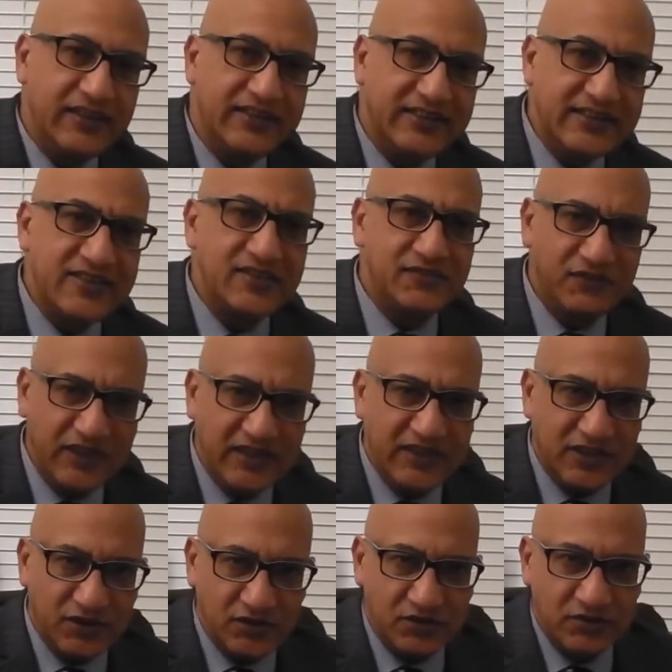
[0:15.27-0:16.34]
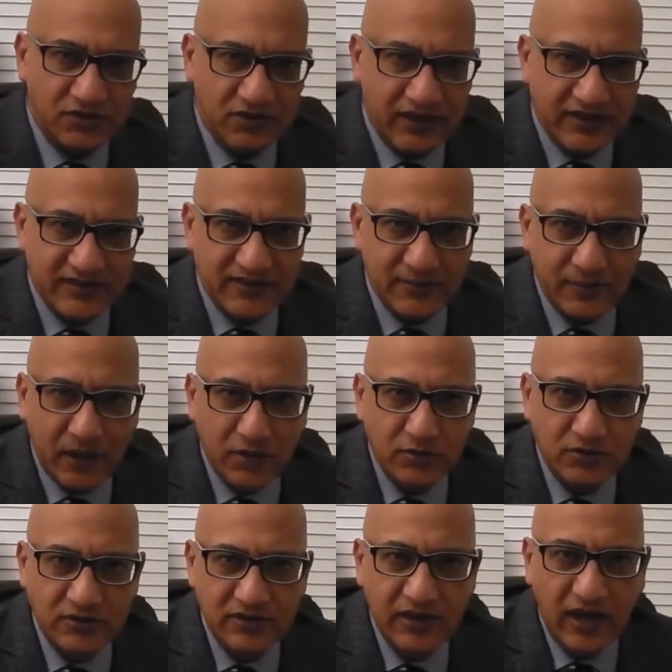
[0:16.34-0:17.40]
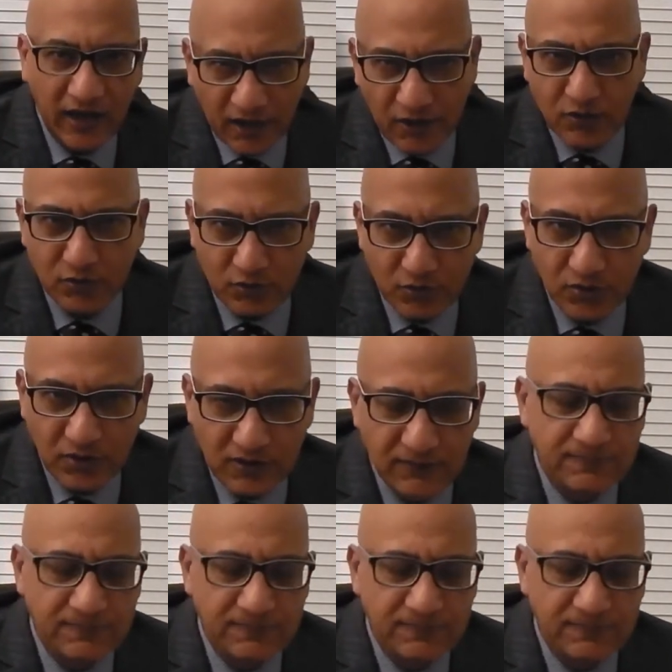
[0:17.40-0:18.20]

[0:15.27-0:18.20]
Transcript: This video is about alcohol.